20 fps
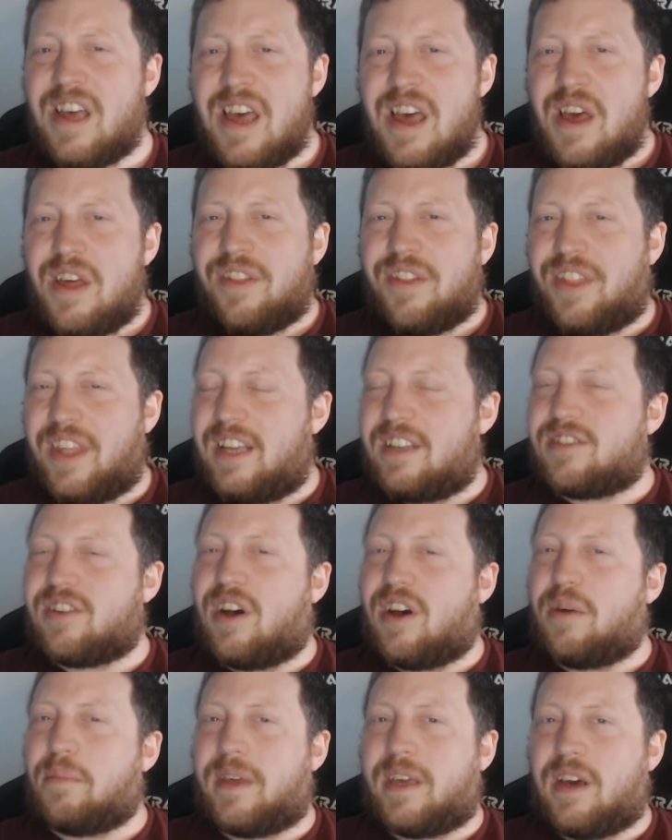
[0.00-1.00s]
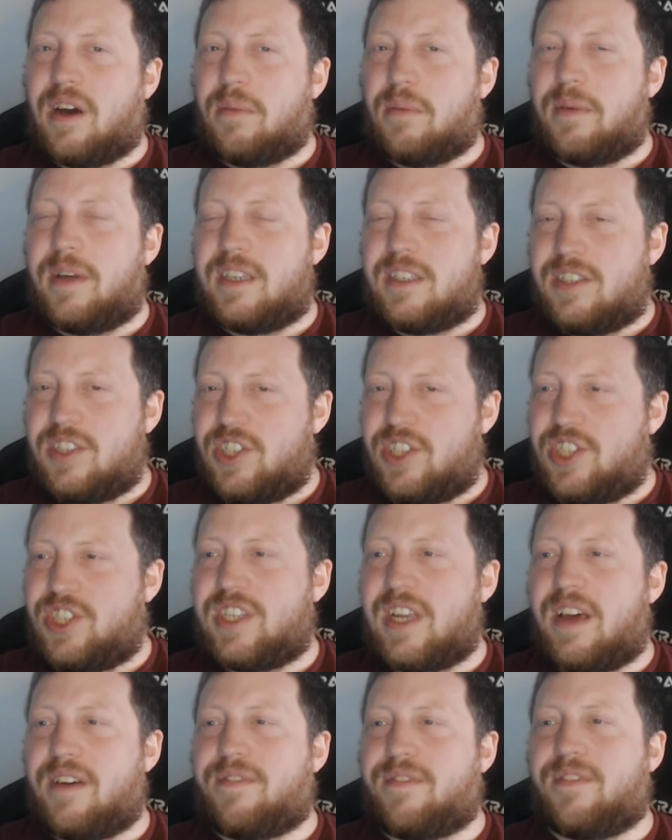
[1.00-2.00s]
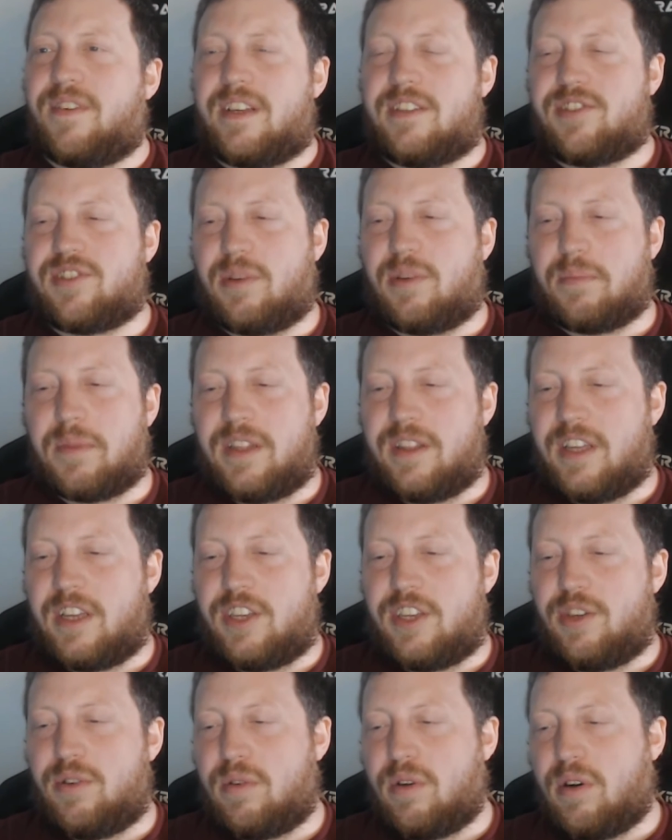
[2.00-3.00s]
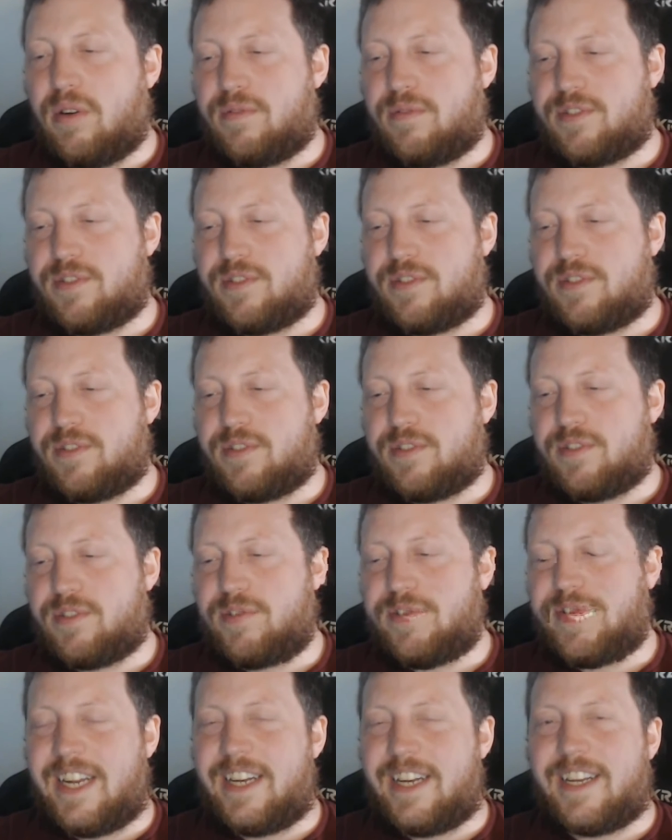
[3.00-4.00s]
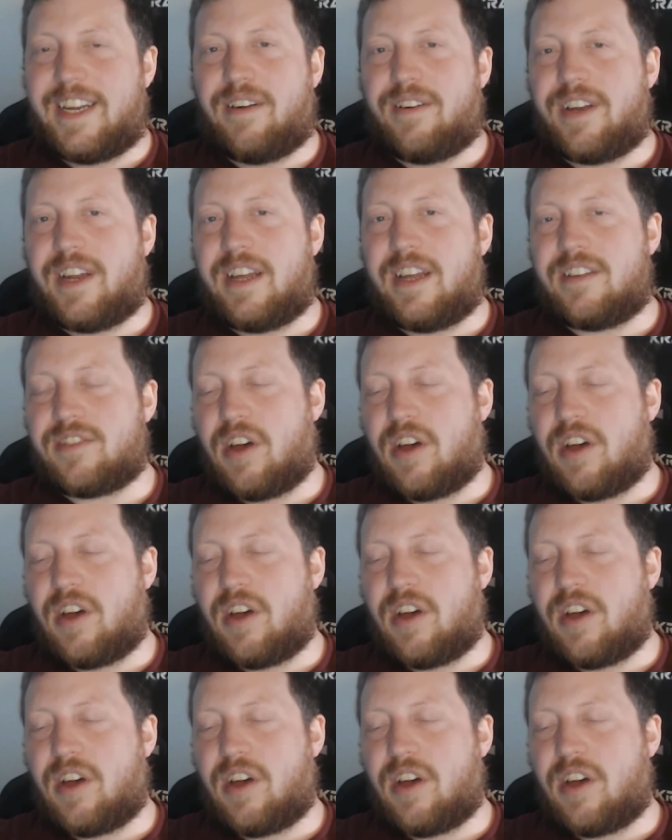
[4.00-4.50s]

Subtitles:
these are becoming definitely something that you obviously need nowadays.